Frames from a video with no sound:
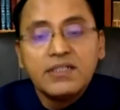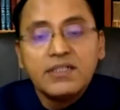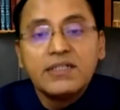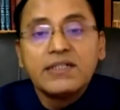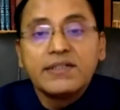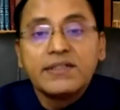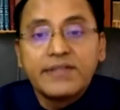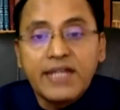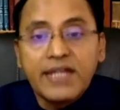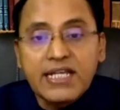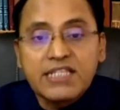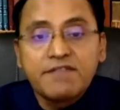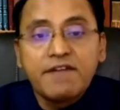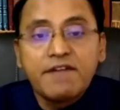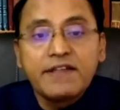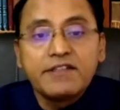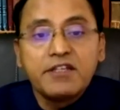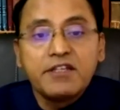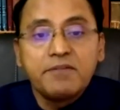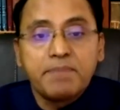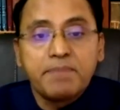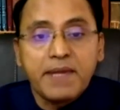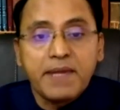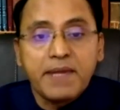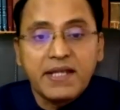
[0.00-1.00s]
That's why they
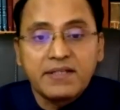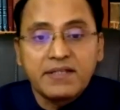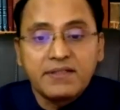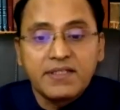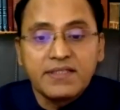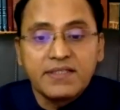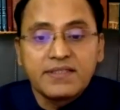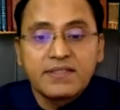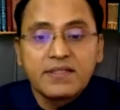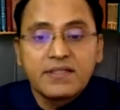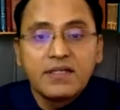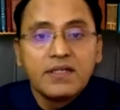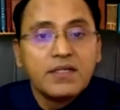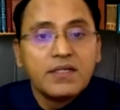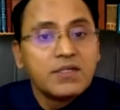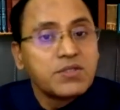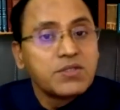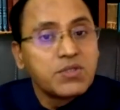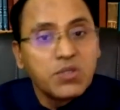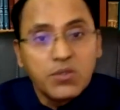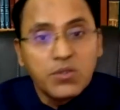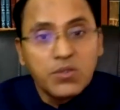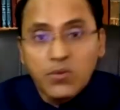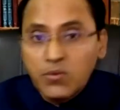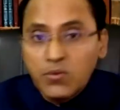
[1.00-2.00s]
practiced.
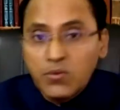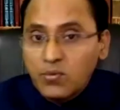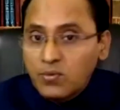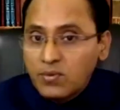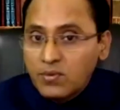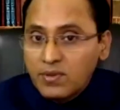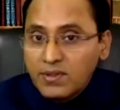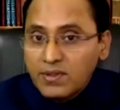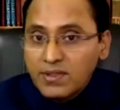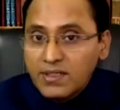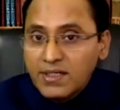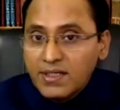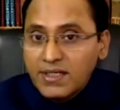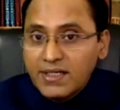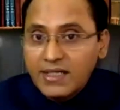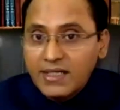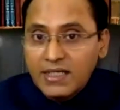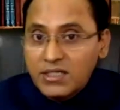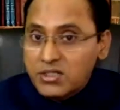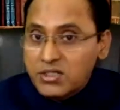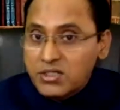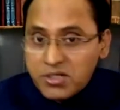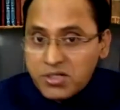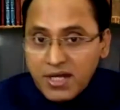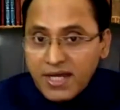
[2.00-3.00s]
So in
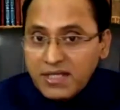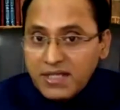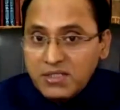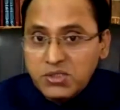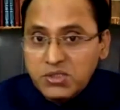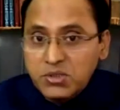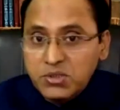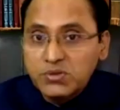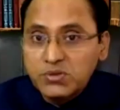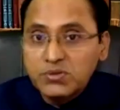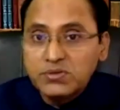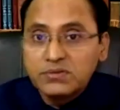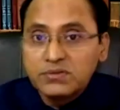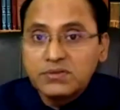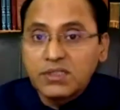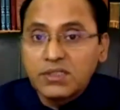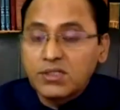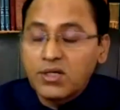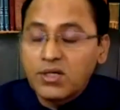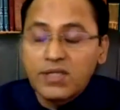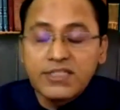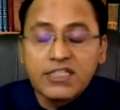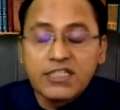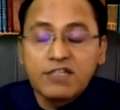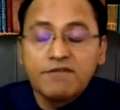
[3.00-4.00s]
trial two, the
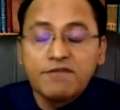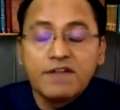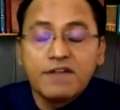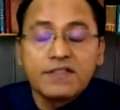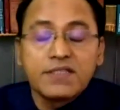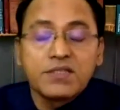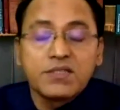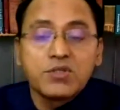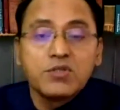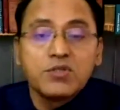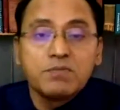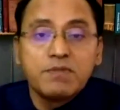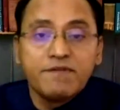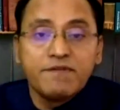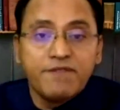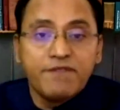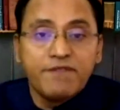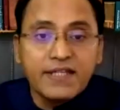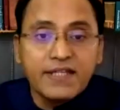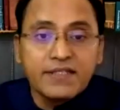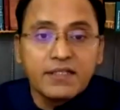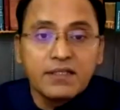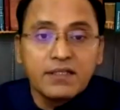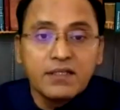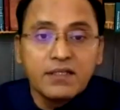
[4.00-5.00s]
consequences could be
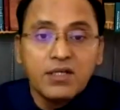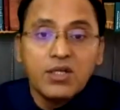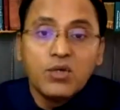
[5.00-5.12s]
fatal.